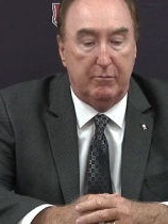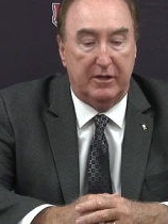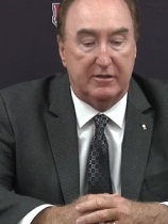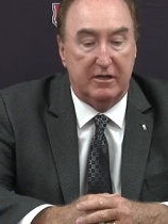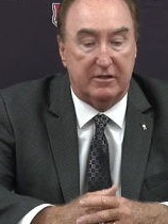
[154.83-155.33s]

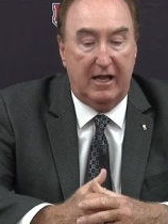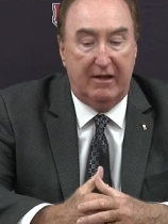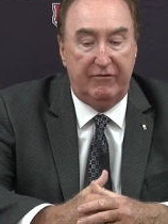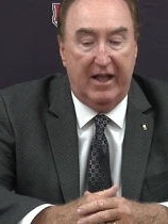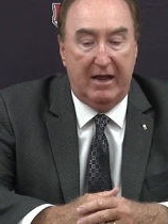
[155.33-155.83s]
but since I
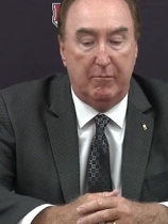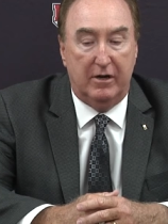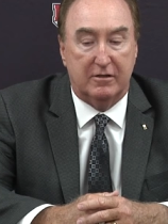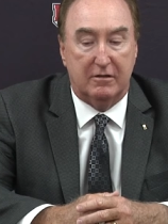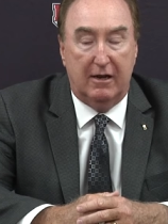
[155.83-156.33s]
have nine
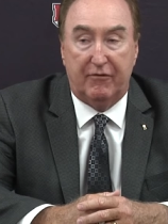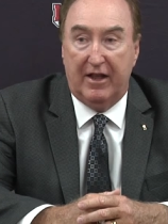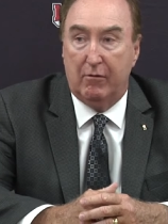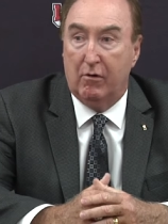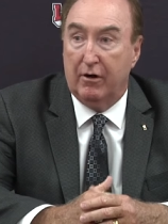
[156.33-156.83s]
months left, I
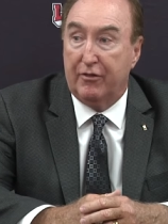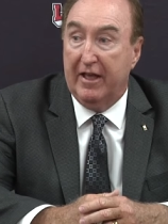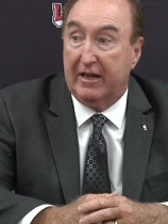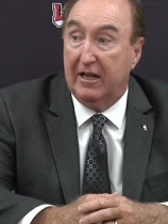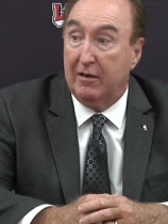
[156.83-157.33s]
don't want to
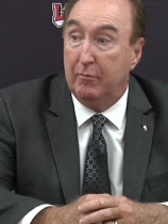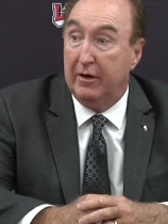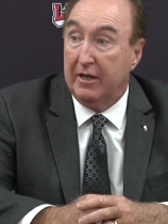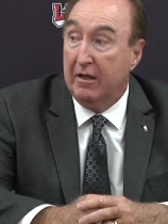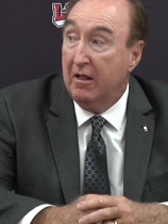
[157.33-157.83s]
thank
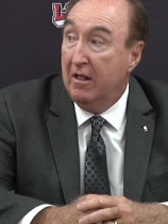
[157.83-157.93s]
anybody